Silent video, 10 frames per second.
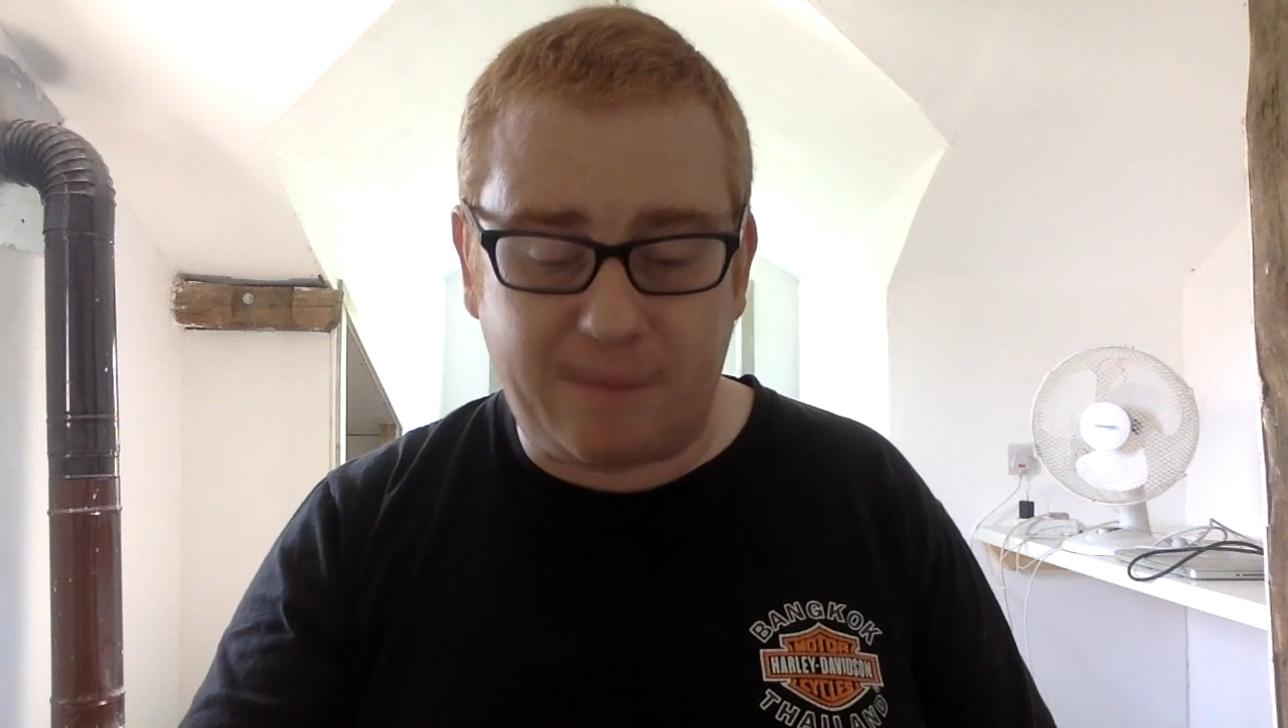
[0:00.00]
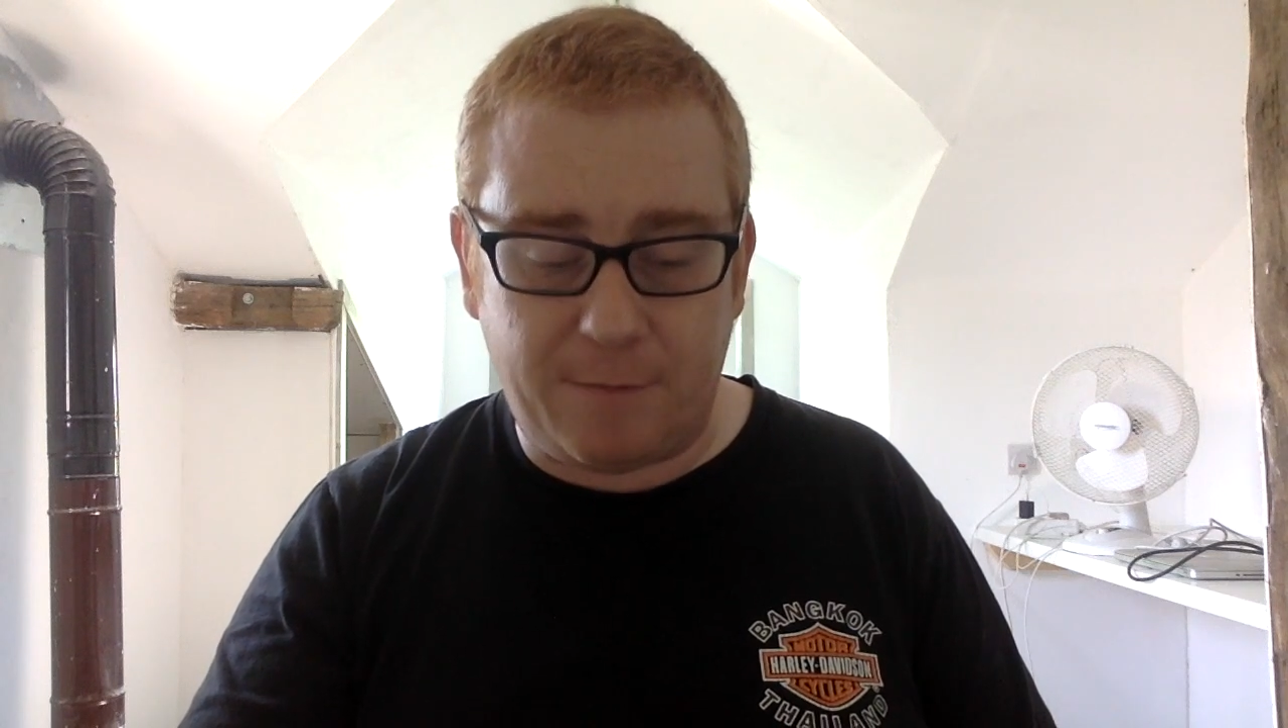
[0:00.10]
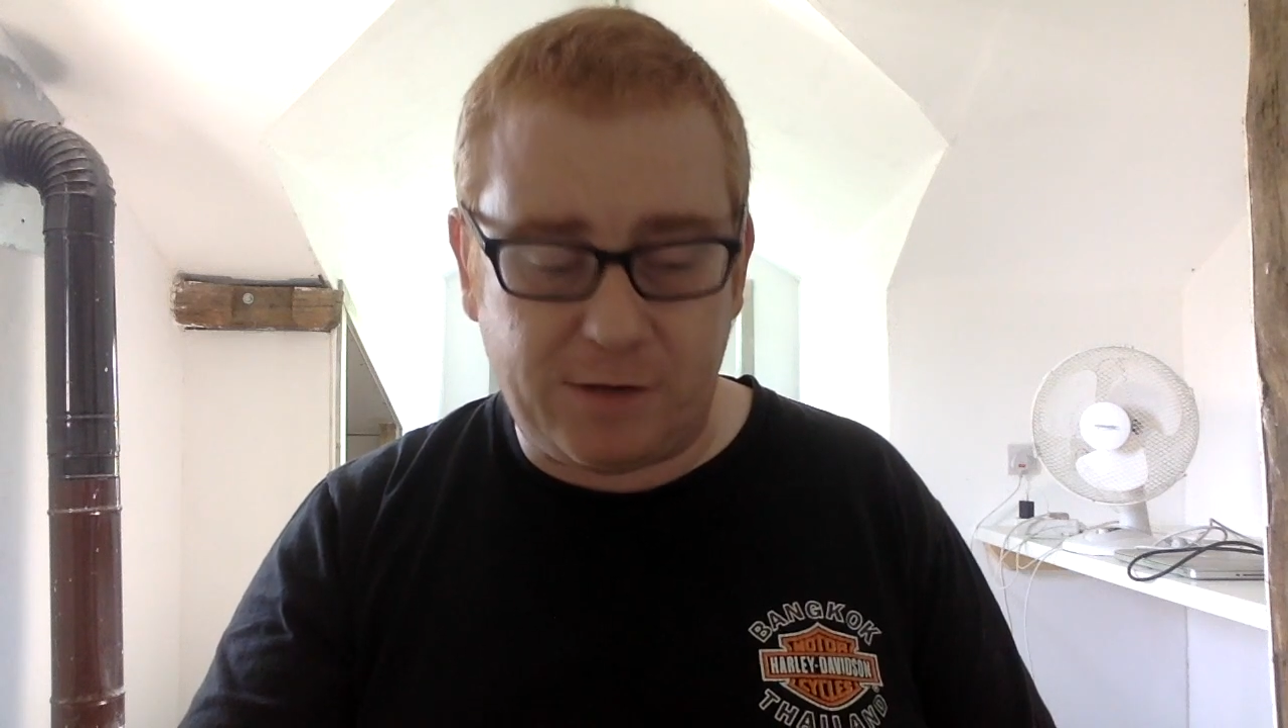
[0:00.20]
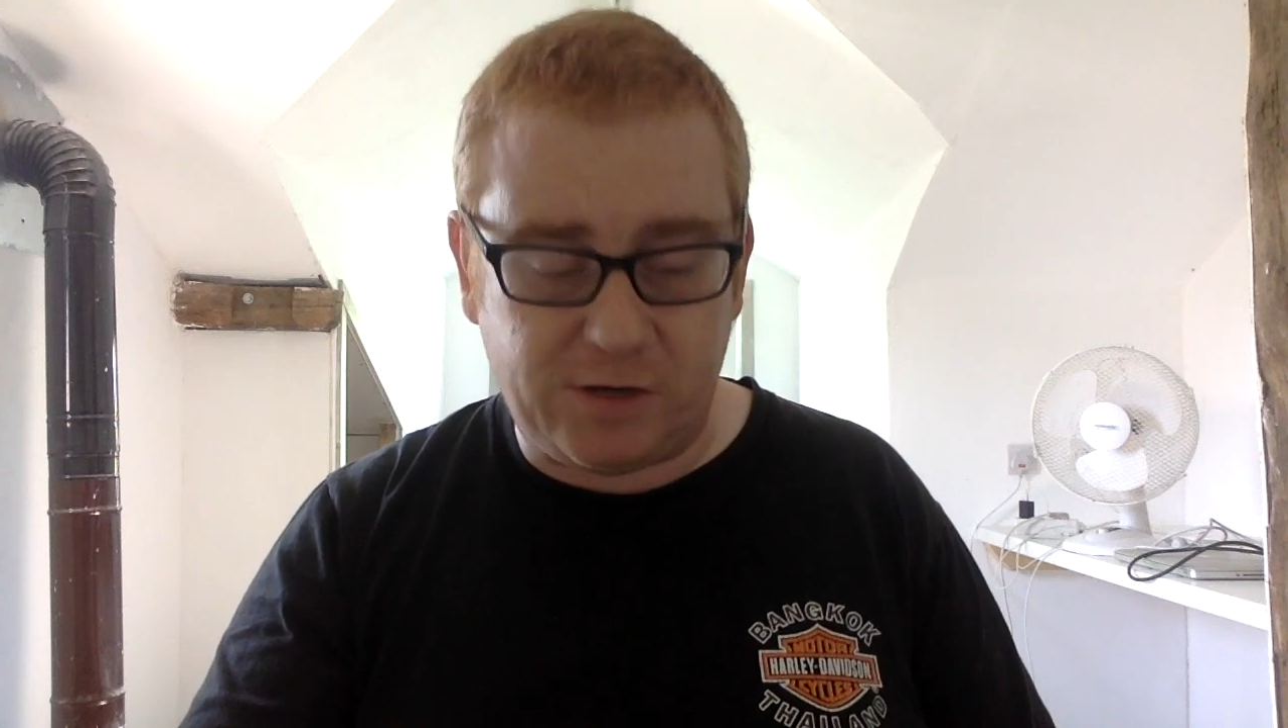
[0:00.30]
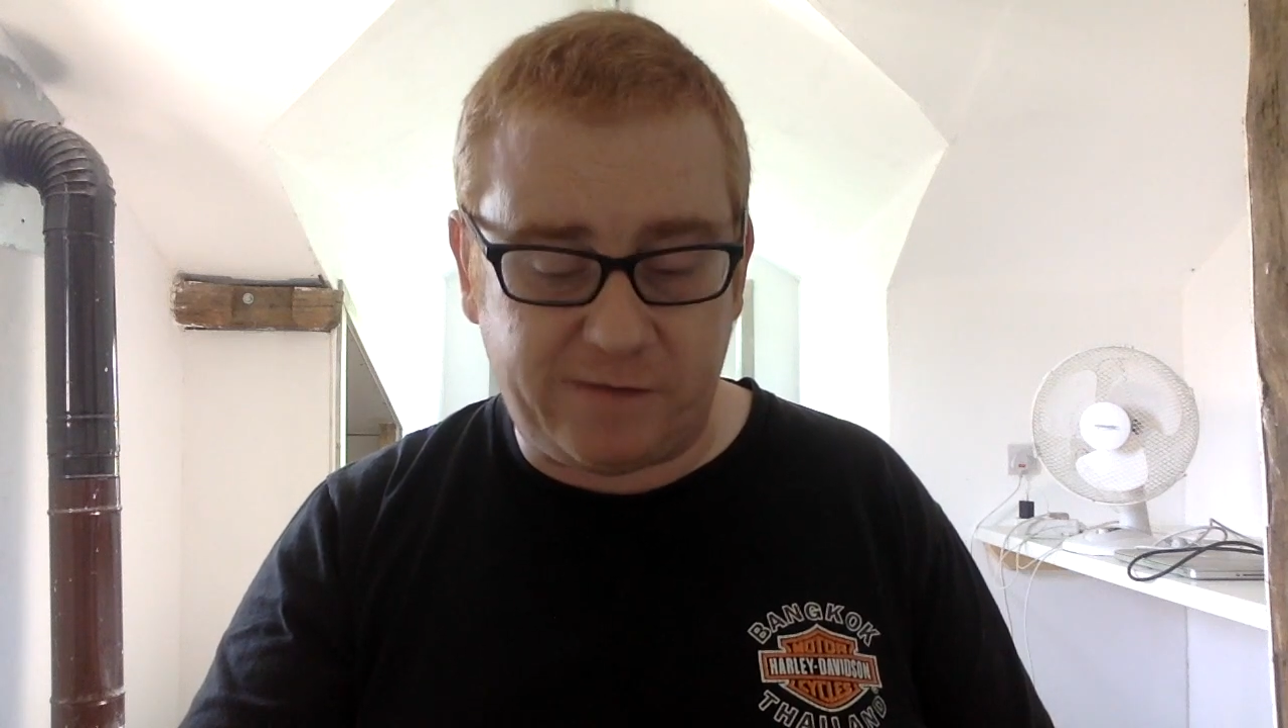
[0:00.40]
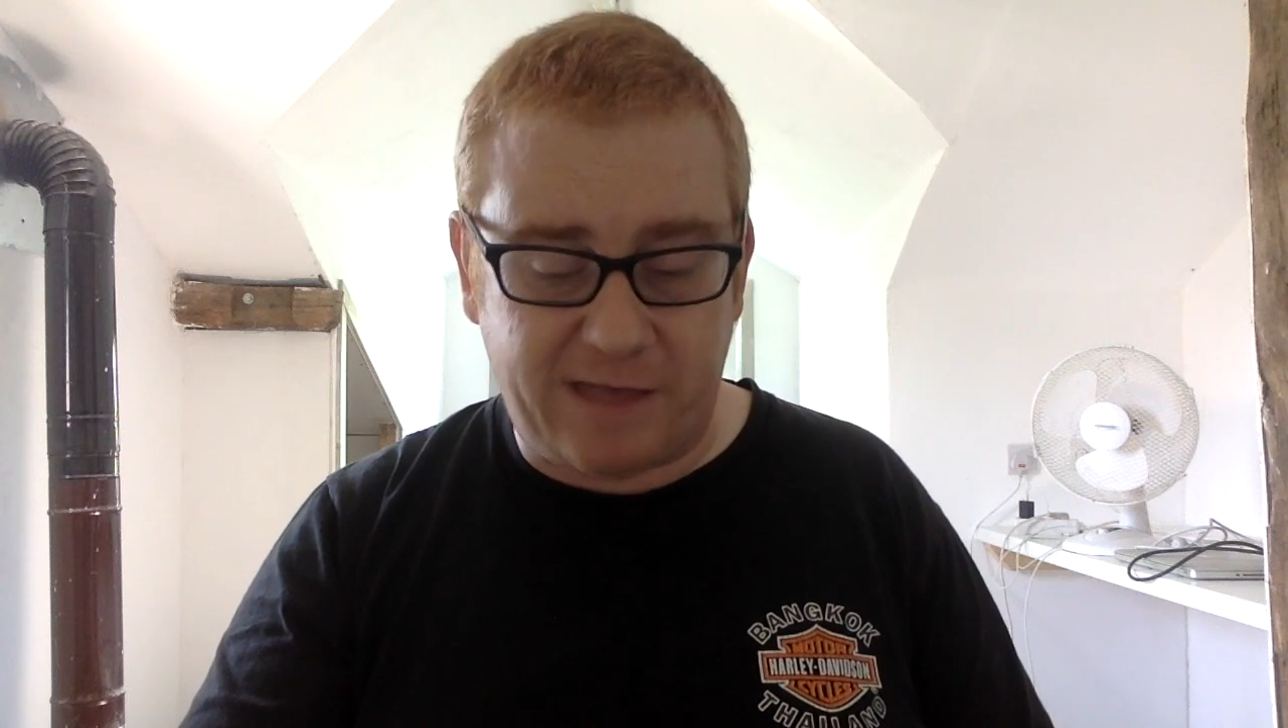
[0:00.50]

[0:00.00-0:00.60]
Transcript: him and just